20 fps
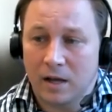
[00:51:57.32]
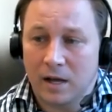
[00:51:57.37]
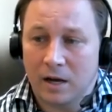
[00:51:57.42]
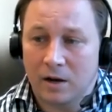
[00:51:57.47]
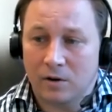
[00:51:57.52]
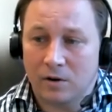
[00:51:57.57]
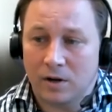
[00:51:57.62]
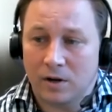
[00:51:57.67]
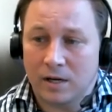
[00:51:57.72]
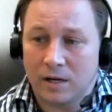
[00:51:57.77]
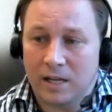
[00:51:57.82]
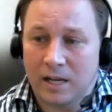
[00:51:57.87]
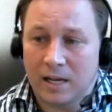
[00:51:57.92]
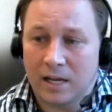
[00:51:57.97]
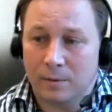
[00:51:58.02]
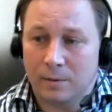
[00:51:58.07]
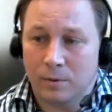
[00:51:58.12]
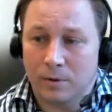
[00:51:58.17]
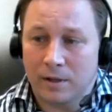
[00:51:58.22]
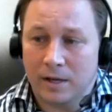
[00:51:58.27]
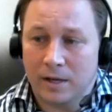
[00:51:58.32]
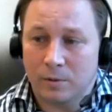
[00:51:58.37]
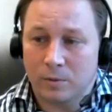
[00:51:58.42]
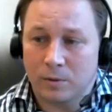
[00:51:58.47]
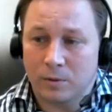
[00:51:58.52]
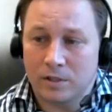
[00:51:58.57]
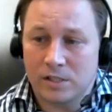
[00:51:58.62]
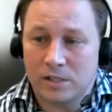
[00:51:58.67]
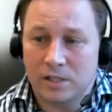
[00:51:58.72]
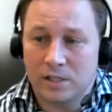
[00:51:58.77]
out on an animal that
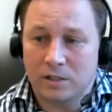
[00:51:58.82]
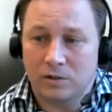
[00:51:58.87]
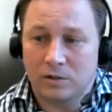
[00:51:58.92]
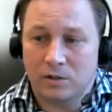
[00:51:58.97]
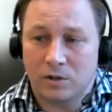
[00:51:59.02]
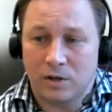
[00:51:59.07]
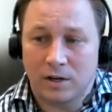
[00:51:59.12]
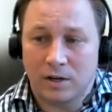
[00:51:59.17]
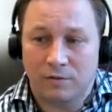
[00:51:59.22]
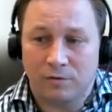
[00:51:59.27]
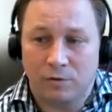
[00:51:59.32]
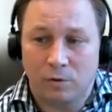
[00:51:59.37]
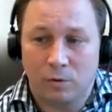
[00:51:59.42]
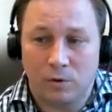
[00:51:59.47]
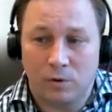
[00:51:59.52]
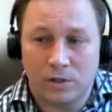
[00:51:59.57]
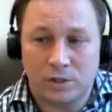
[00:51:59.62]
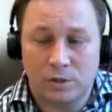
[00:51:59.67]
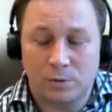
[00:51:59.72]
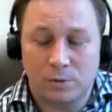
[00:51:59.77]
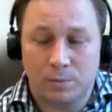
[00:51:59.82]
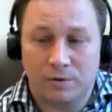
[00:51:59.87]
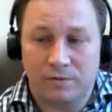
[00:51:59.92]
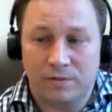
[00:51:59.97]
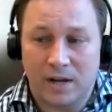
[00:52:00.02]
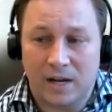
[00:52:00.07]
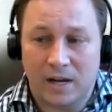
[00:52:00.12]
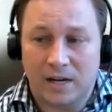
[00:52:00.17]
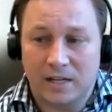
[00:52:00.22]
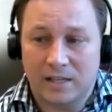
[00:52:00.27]
was yield grade four, super
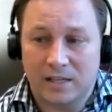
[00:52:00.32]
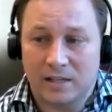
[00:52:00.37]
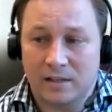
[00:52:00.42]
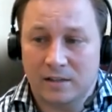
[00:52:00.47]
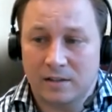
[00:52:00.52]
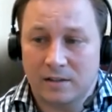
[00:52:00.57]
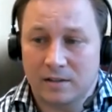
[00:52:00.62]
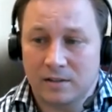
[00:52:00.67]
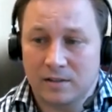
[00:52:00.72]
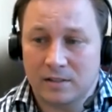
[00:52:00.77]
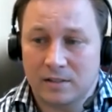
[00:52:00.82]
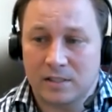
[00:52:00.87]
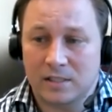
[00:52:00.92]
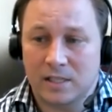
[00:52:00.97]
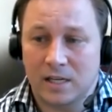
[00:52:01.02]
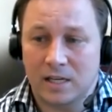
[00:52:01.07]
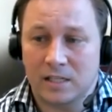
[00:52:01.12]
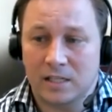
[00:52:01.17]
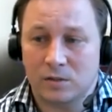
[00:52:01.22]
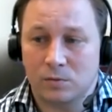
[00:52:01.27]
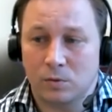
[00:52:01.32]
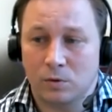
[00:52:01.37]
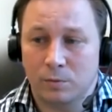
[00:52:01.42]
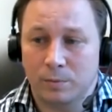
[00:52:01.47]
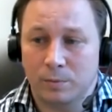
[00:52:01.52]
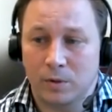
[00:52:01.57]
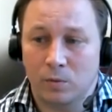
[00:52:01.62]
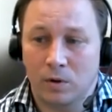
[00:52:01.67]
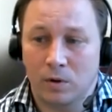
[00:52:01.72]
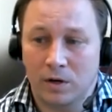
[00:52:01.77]
fatty, and steaks will
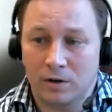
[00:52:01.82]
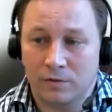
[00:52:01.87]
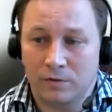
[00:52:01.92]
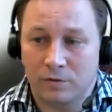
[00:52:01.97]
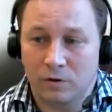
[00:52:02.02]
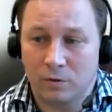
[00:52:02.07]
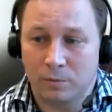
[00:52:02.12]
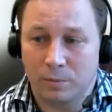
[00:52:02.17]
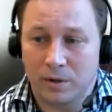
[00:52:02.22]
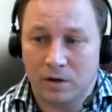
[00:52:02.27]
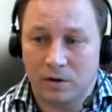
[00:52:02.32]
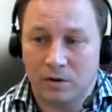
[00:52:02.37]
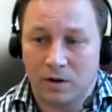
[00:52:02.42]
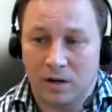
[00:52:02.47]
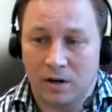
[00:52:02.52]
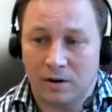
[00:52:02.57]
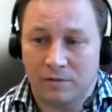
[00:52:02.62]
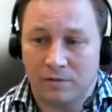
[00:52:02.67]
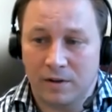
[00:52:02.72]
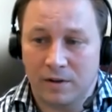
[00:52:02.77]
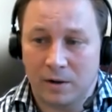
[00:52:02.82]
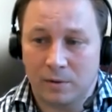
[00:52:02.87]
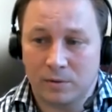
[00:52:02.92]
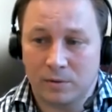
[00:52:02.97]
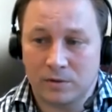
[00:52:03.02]
be wonderful, but a lot of fat